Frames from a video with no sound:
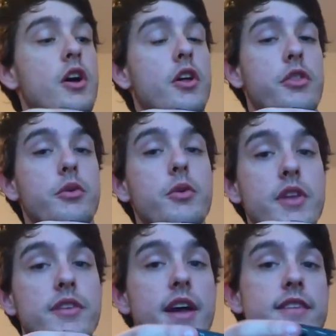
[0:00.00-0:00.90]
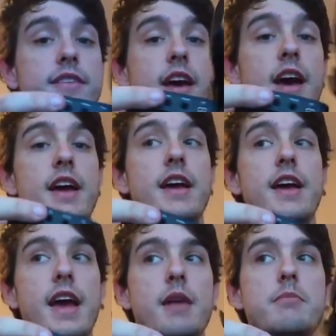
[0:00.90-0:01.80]
through this headset
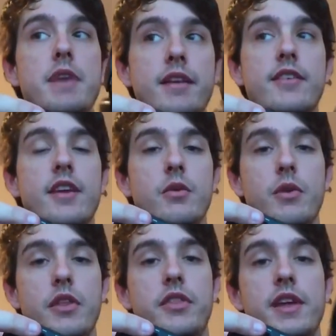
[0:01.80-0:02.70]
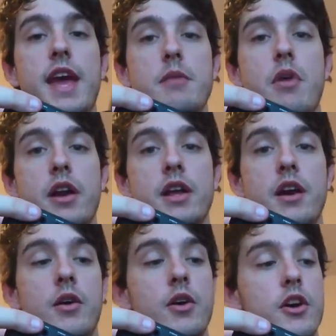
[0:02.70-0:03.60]
and mix it with the game
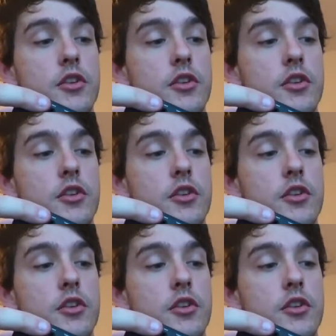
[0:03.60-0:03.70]
audio.